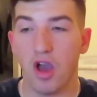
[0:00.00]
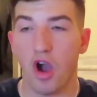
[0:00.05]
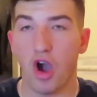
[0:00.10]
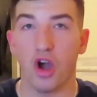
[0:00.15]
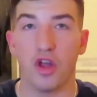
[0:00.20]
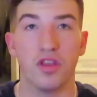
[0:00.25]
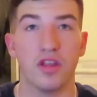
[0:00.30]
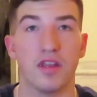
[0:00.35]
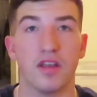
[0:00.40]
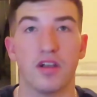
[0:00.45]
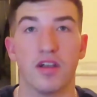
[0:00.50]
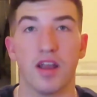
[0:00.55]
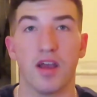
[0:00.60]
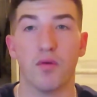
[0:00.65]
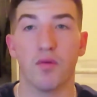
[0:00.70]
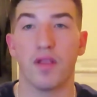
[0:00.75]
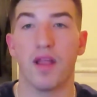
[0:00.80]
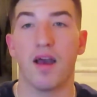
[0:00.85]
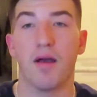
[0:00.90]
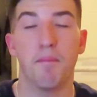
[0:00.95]
on the internet
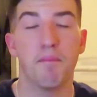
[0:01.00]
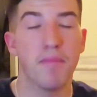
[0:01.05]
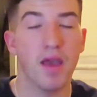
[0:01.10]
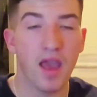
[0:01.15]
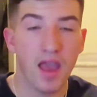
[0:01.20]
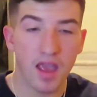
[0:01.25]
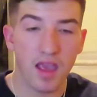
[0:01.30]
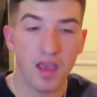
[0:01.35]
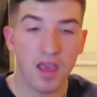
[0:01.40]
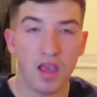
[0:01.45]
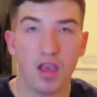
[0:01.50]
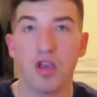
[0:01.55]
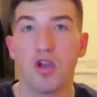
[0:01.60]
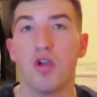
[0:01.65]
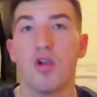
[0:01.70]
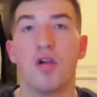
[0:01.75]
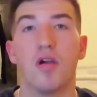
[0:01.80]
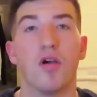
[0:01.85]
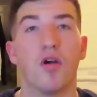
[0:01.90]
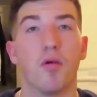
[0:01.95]
without paying
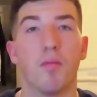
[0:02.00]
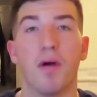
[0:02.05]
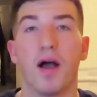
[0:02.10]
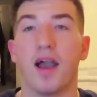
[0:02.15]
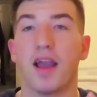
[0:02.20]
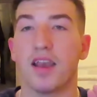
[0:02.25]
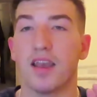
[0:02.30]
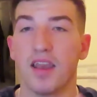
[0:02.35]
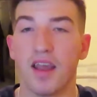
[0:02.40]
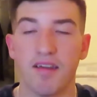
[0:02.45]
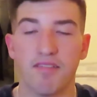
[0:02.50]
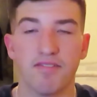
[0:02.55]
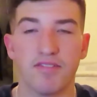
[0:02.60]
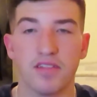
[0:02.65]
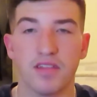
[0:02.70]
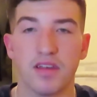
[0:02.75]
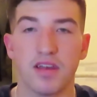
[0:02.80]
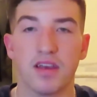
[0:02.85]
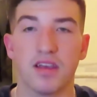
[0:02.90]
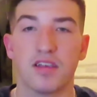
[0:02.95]
or buying
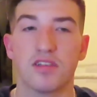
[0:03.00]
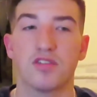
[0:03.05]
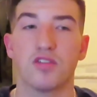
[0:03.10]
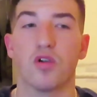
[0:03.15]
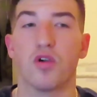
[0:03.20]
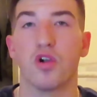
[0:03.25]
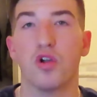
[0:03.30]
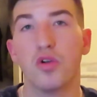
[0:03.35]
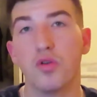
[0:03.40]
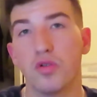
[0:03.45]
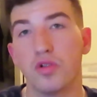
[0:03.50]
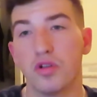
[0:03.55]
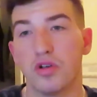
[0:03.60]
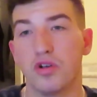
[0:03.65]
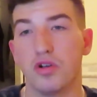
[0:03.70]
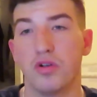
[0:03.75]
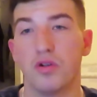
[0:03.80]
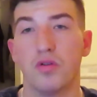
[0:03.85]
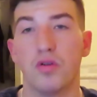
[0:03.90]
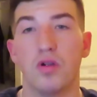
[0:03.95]
Netflix or
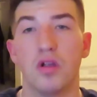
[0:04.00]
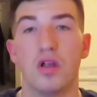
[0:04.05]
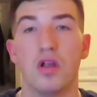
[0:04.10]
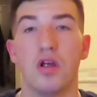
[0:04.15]
Hulu